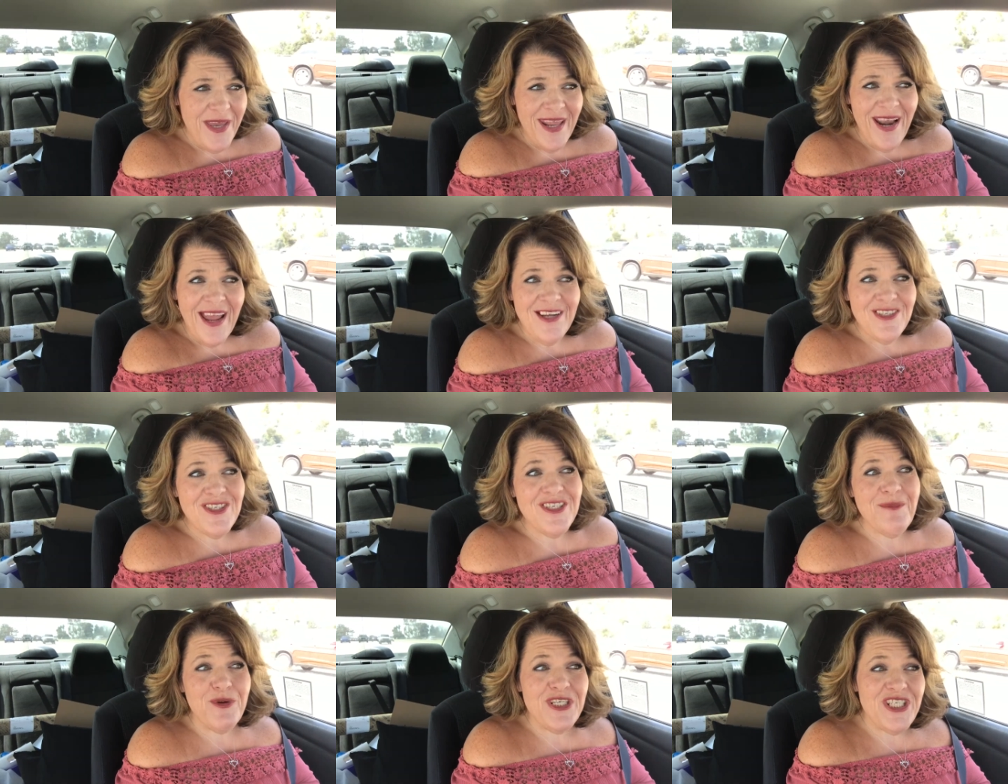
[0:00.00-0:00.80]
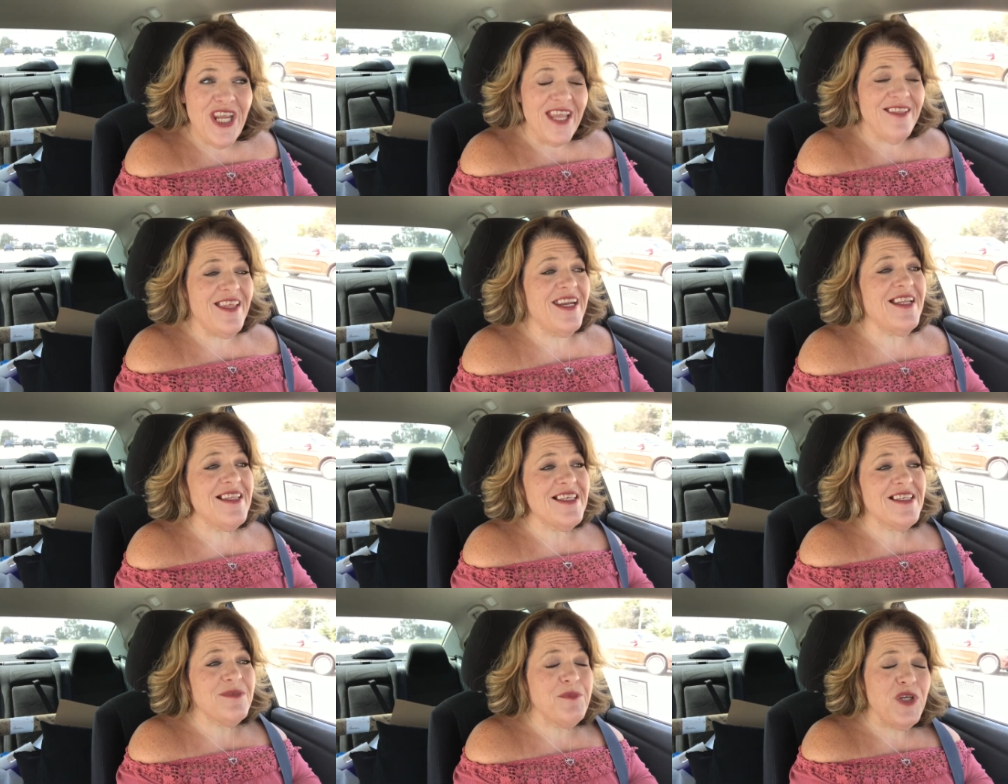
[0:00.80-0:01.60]
And I just appreciate that
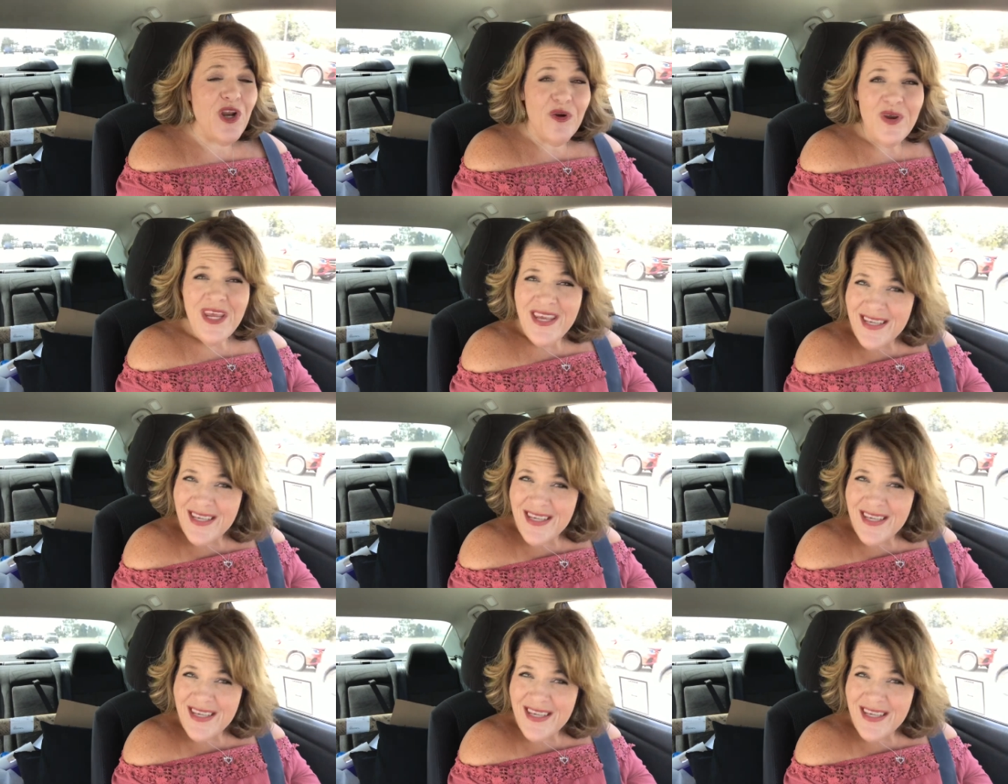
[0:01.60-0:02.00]
at this you know,